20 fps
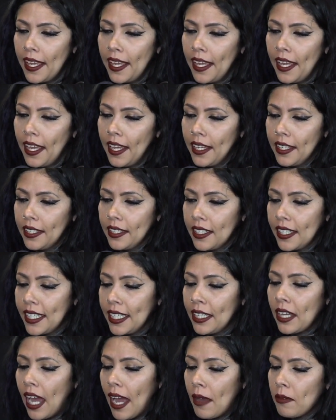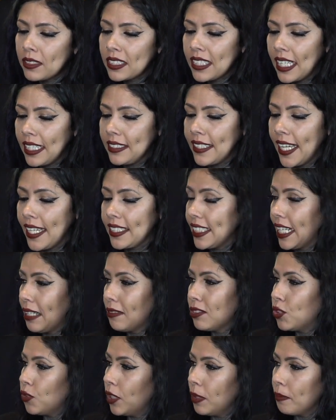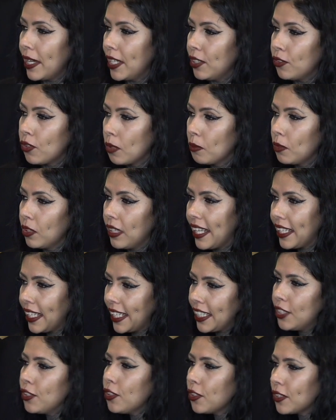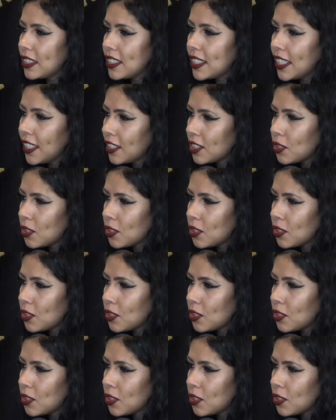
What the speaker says: And I was like dancing. I was doing my normal, like, you know, the Tina